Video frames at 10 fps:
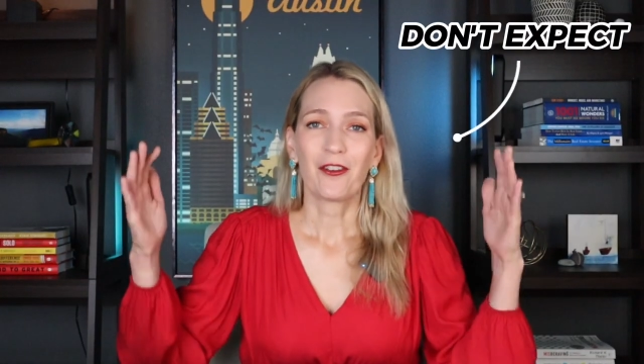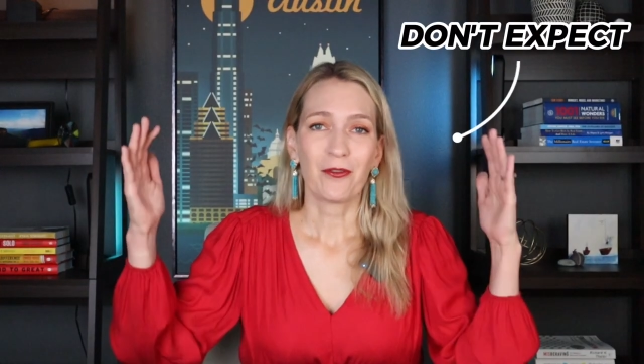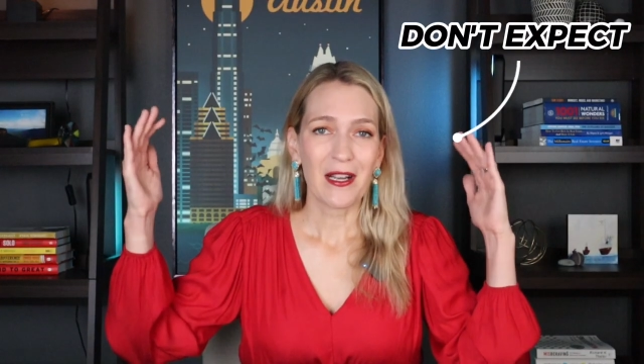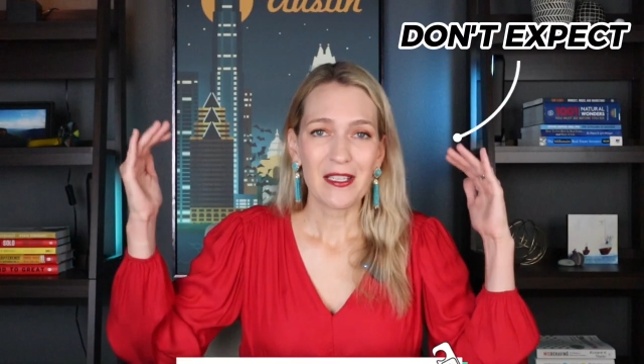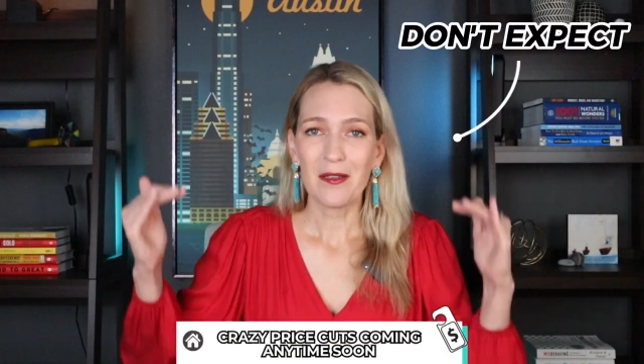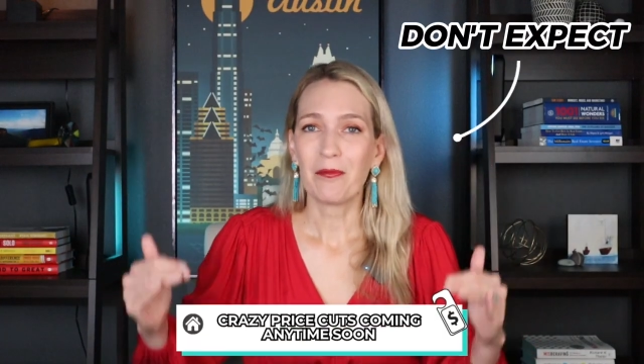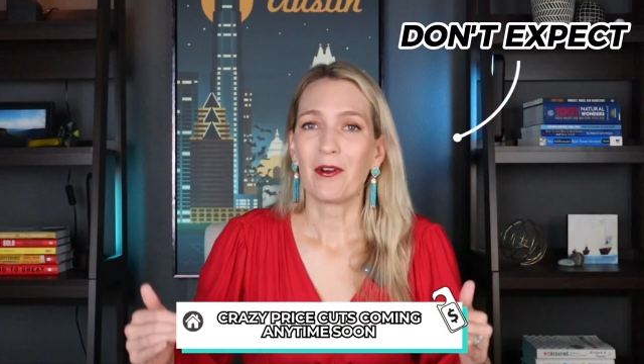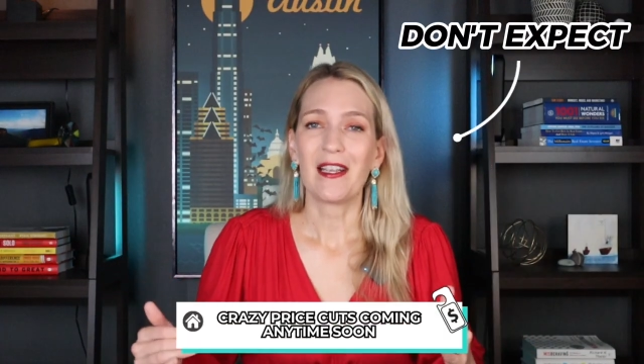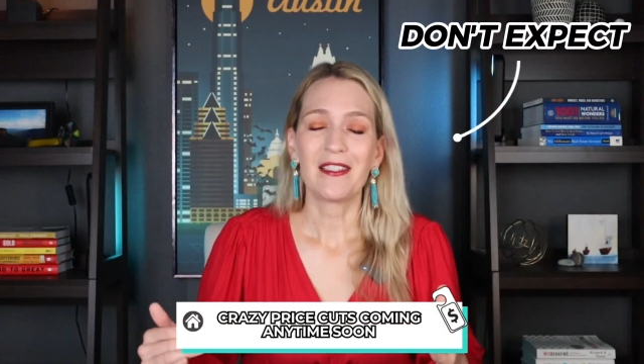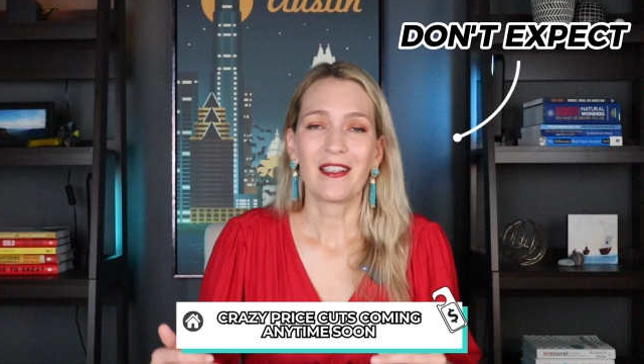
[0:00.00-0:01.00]
crazy
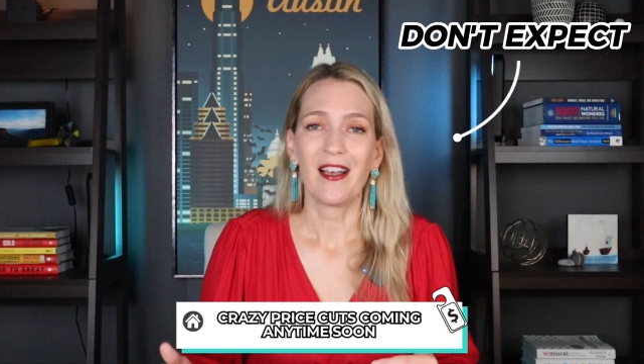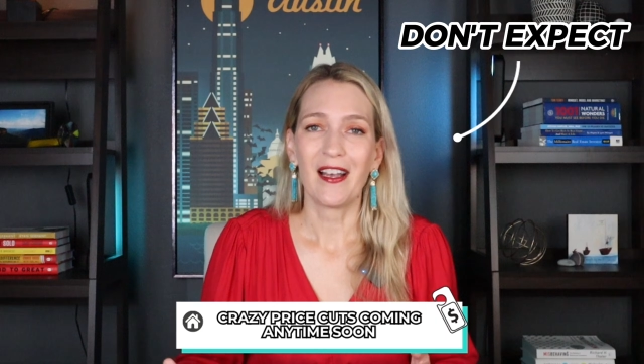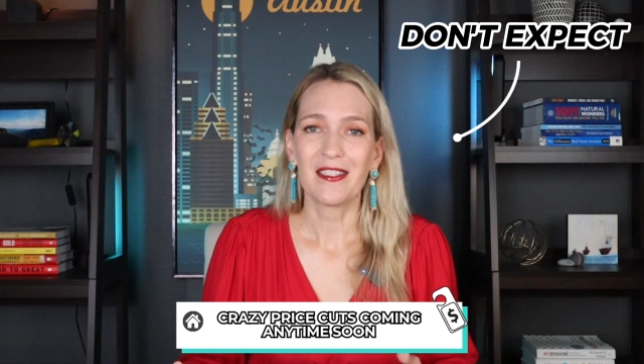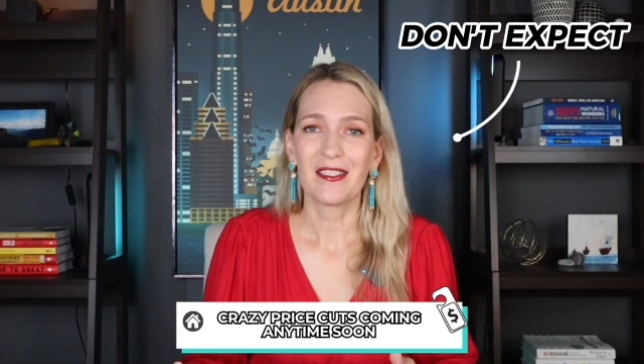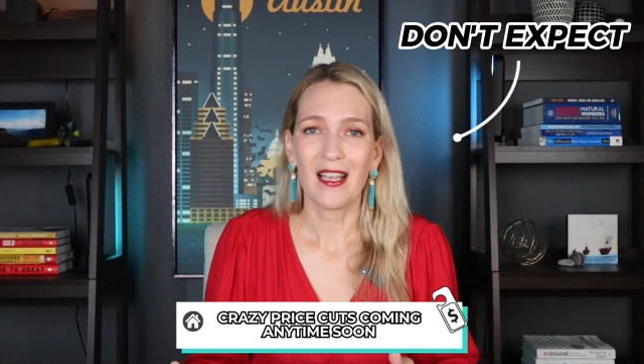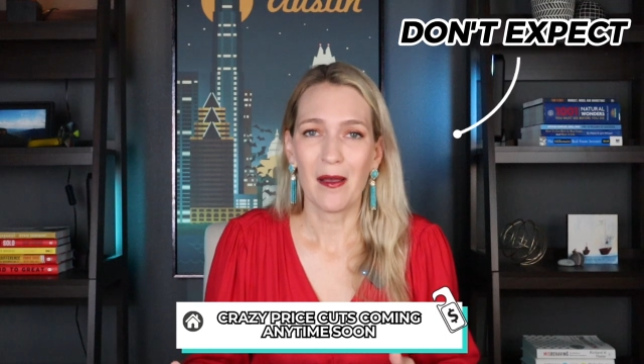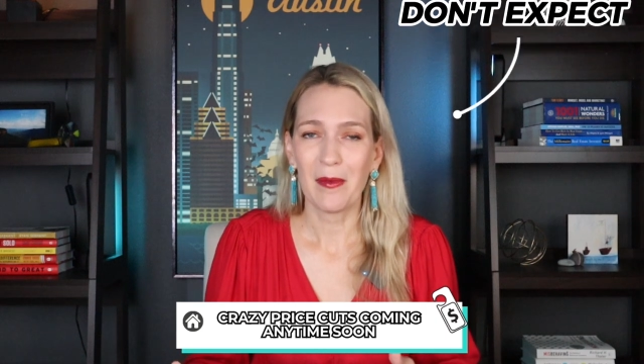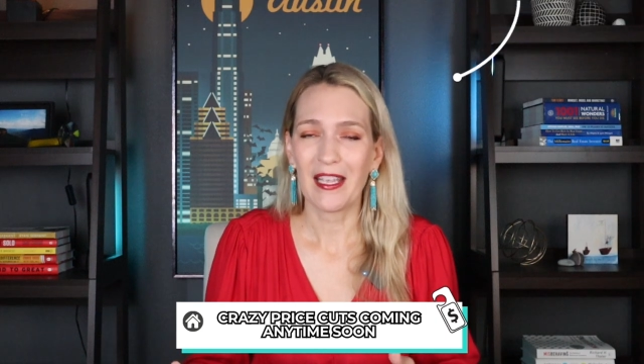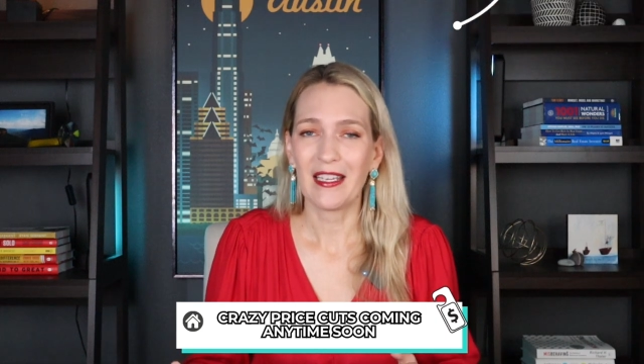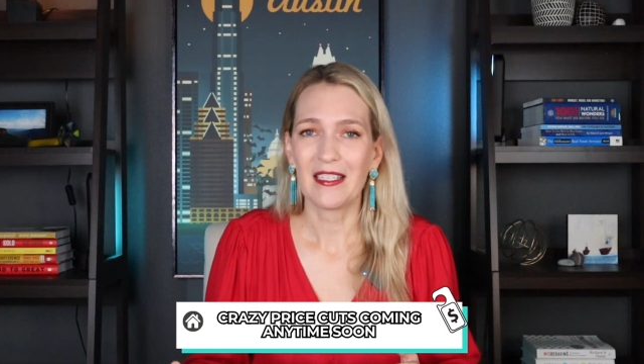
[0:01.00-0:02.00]
price cuts
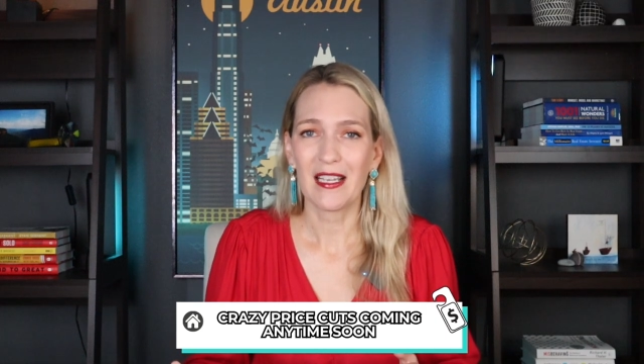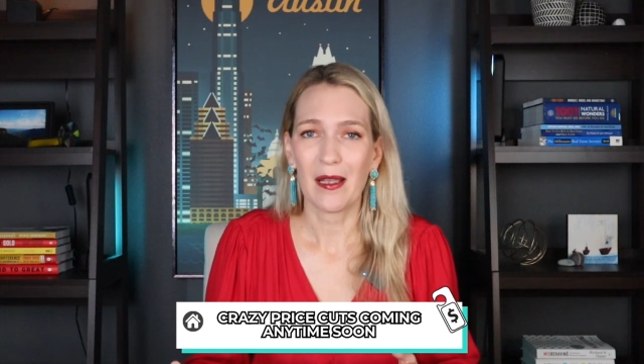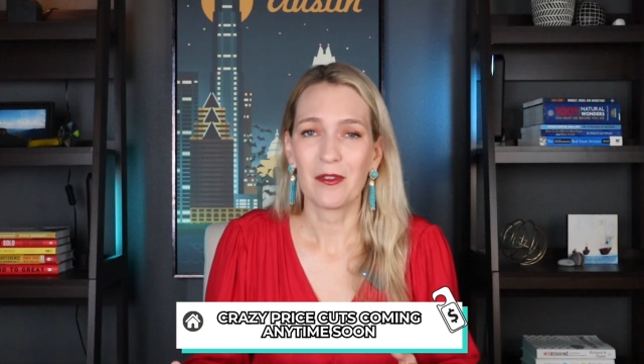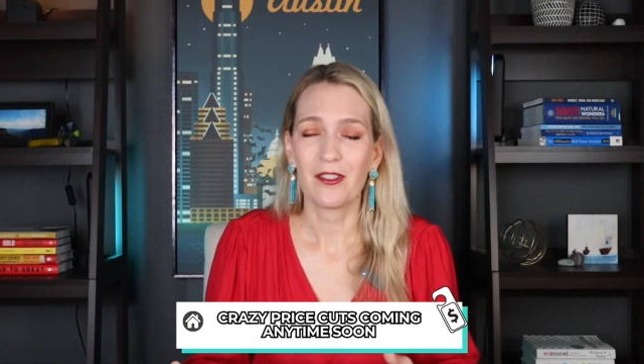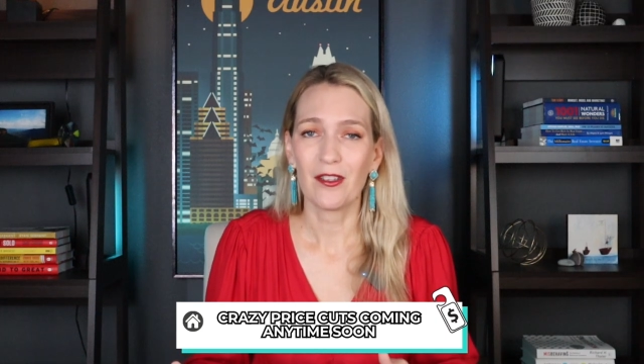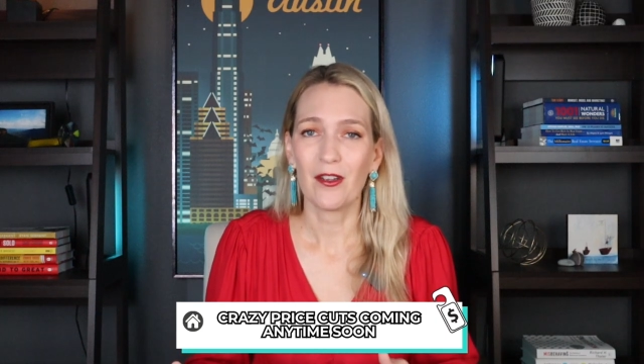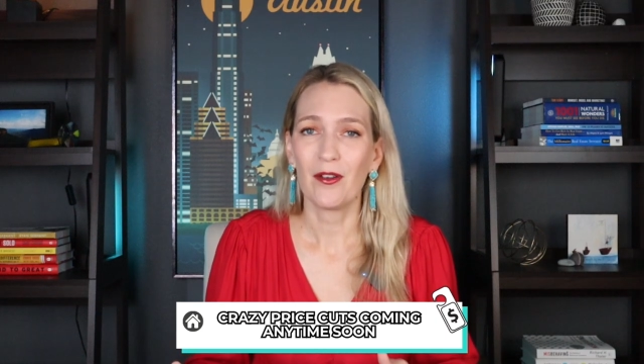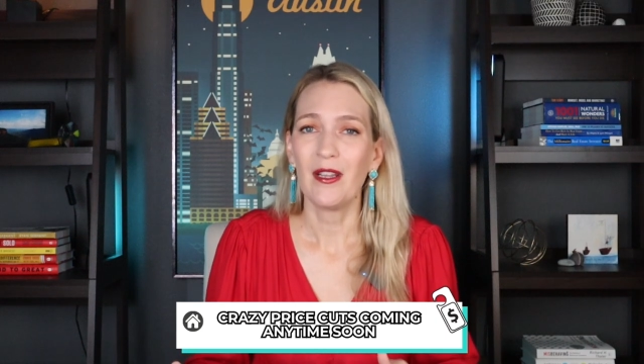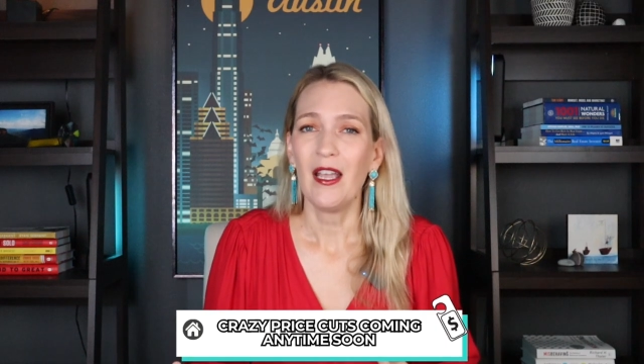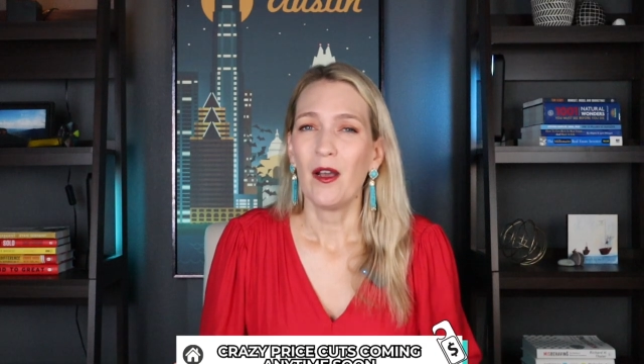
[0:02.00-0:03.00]
coming anytime
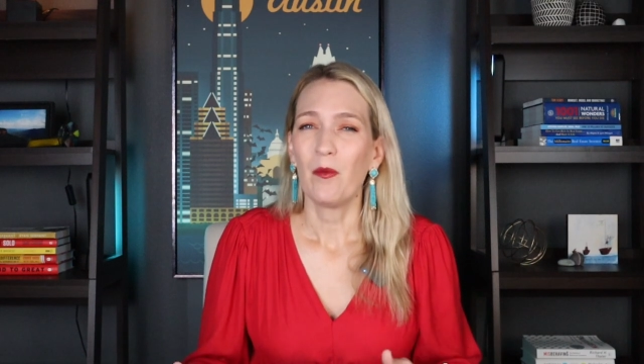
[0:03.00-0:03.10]
soon.